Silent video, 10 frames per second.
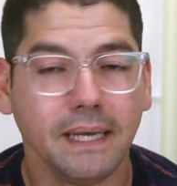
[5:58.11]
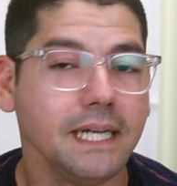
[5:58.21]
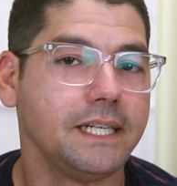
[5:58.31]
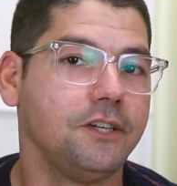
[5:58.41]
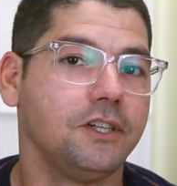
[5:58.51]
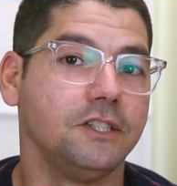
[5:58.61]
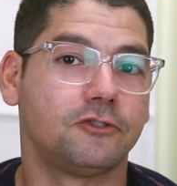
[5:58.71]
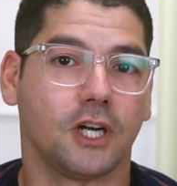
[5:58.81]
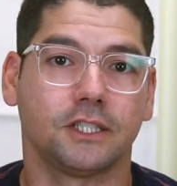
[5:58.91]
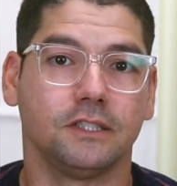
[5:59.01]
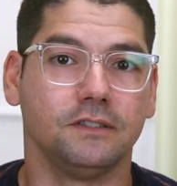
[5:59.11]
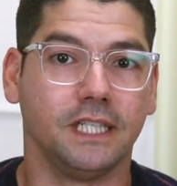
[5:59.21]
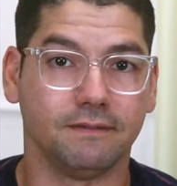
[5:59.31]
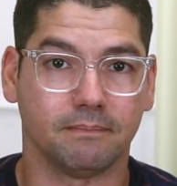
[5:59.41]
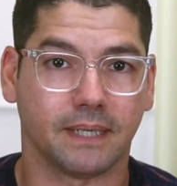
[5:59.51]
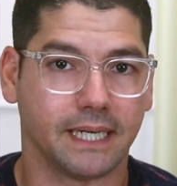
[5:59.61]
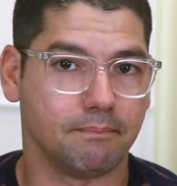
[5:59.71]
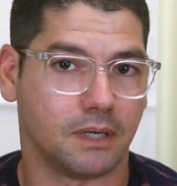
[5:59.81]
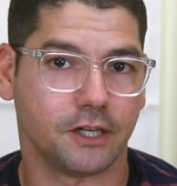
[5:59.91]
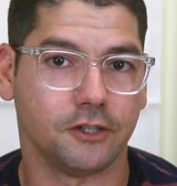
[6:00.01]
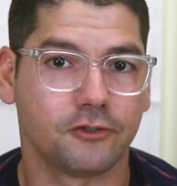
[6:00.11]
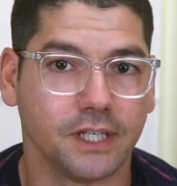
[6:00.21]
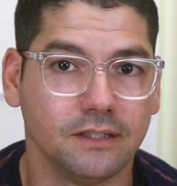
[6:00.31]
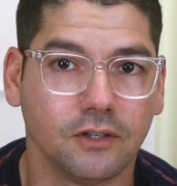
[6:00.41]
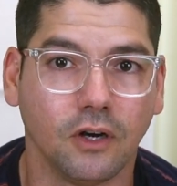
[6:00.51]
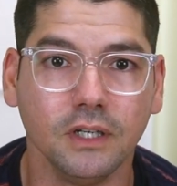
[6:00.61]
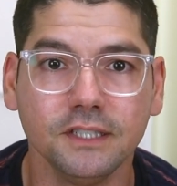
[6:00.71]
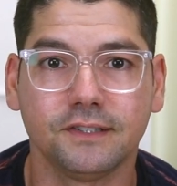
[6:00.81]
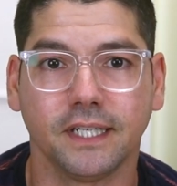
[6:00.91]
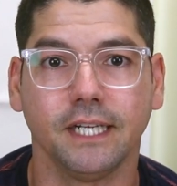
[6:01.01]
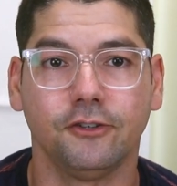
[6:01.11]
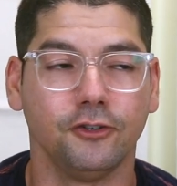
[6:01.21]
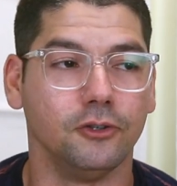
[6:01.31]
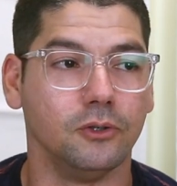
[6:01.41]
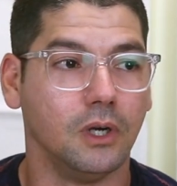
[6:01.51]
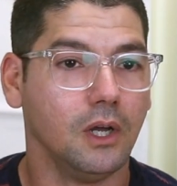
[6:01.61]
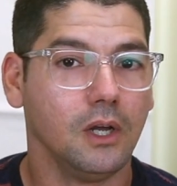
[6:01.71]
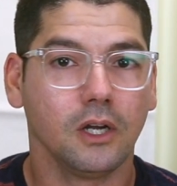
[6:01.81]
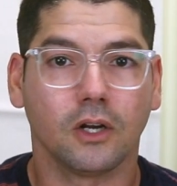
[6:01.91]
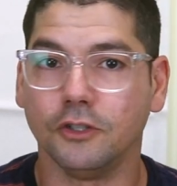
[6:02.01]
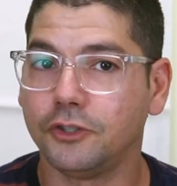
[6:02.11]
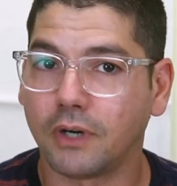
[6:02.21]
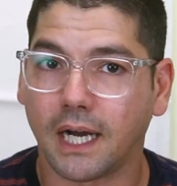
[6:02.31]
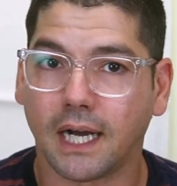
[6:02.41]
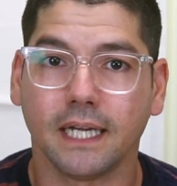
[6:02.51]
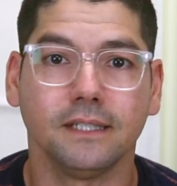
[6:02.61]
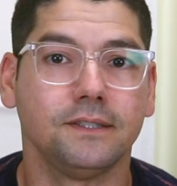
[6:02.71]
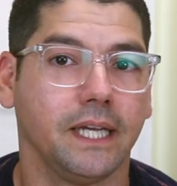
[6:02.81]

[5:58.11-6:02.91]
Meditation instructions given by the modern trends only say to close your eyes